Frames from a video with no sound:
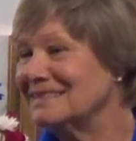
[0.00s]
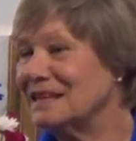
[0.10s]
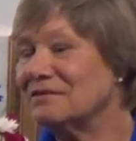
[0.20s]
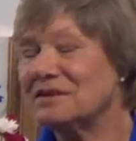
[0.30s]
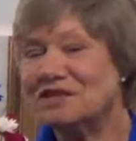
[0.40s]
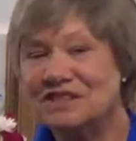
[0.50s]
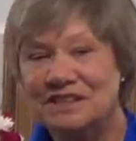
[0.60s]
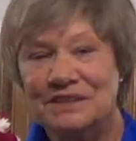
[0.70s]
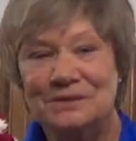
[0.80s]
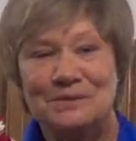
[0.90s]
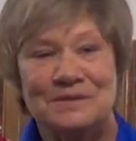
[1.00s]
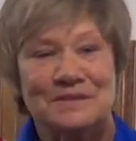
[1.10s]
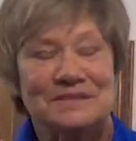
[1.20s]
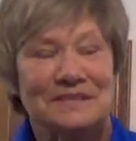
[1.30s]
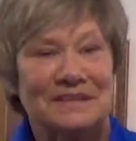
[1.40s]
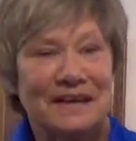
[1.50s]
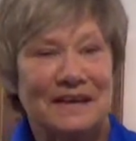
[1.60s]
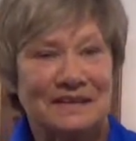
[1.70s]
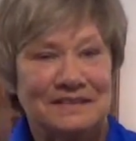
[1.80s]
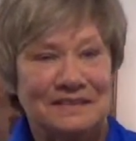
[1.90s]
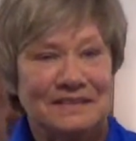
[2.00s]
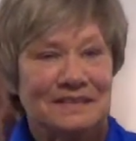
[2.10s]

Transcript: Devarshi, who is the head